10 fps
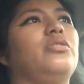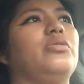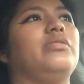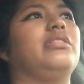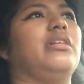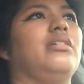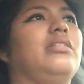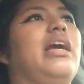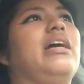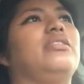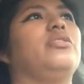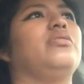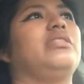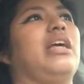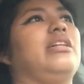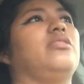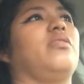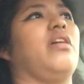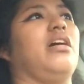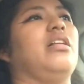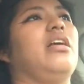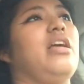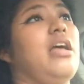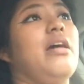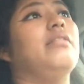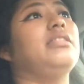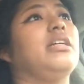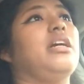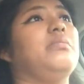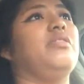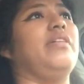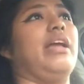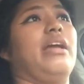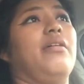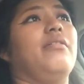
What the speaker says: It was a good movie.